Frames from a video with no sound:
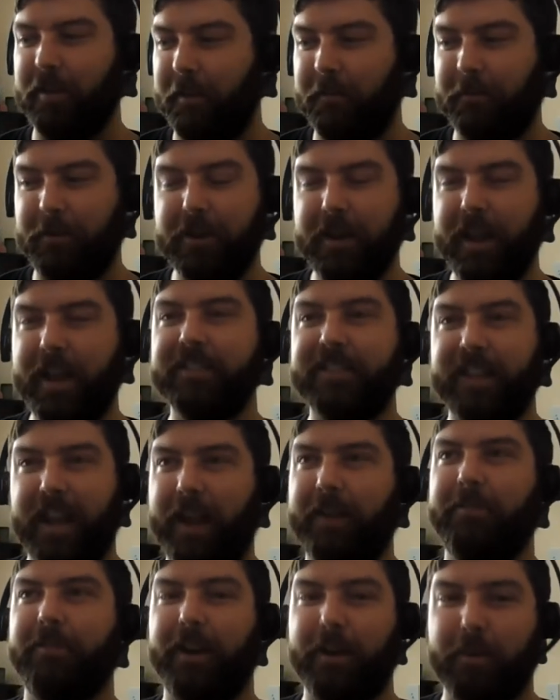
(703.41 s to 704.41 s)
a few days
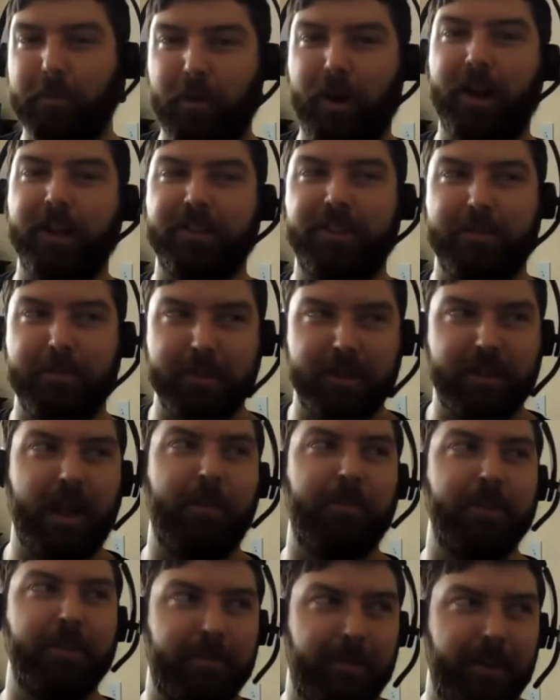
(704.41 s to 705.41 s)
after I watched
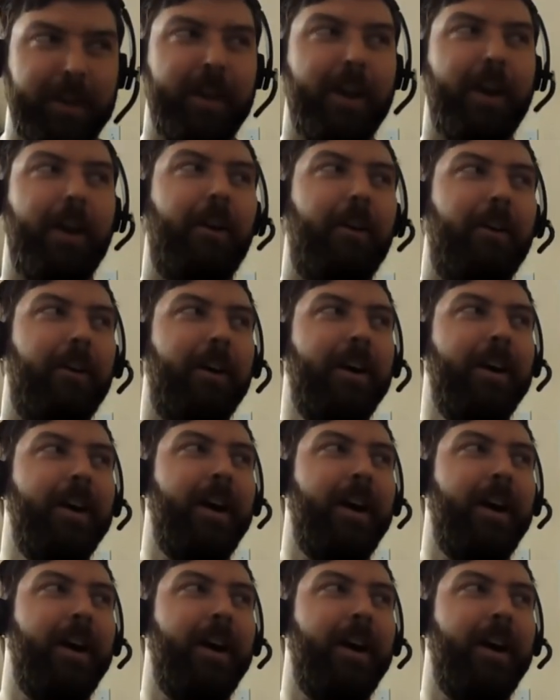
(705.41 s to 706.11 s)
Mustafa's video,